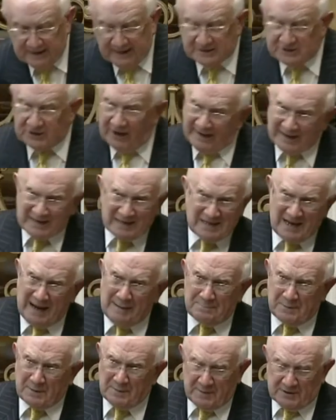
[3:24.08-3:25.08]
it's not
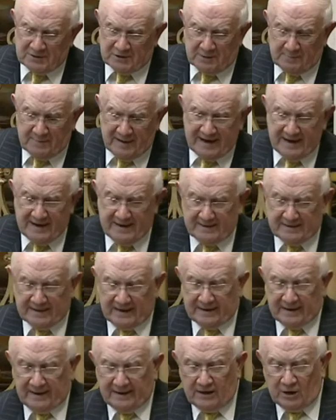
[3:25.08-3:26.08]
acceptable to me
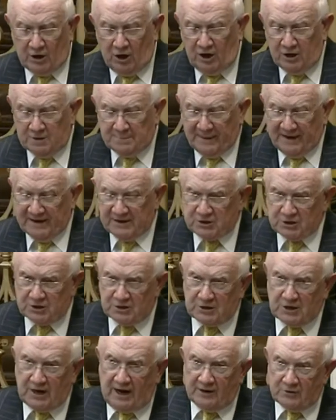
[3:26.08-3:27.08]
that Donegal
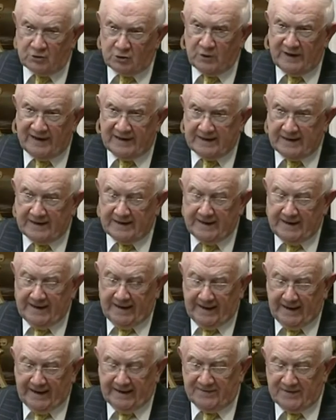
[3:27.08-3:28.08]
patients are treated
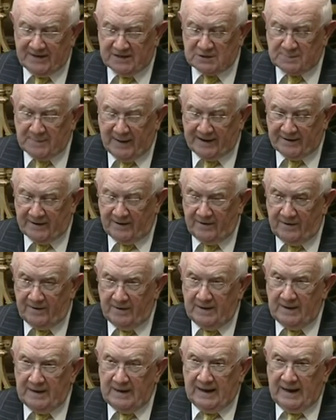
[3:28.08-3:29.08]
in this manner.
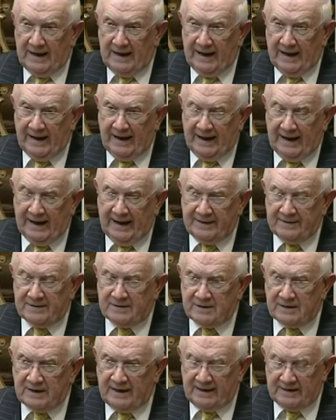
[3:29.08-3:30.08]
And
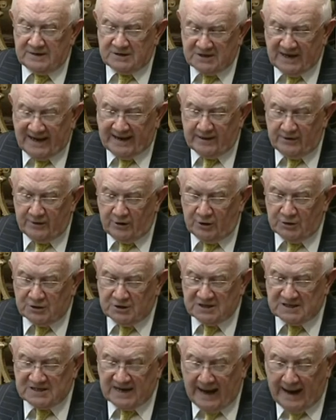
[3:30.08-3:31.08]
the second
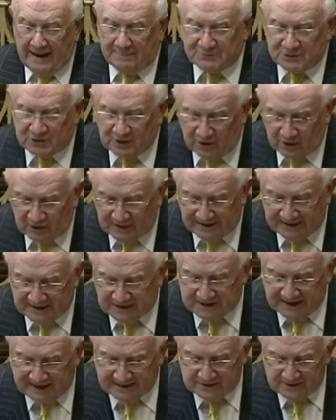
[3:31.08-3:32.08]
nurse is absolutely
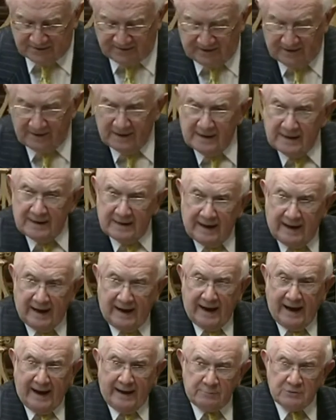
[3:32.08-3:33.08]
essential.
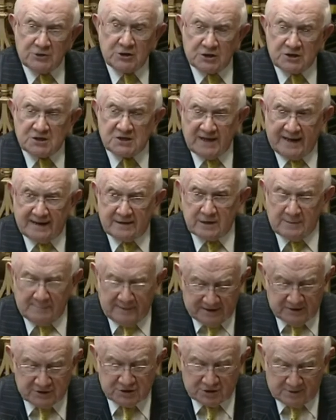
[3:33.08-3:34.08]
I would just say to
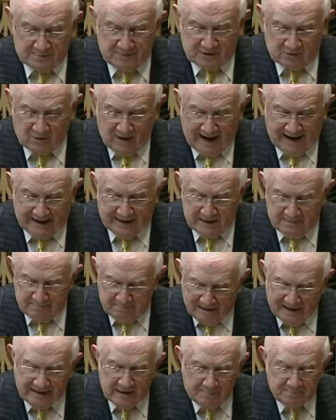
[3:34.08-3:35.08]
Minister McGrath, and he
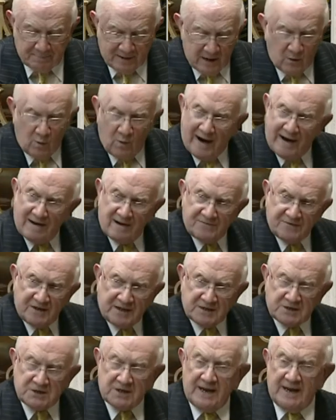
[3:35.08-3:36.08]
may not be aware of this,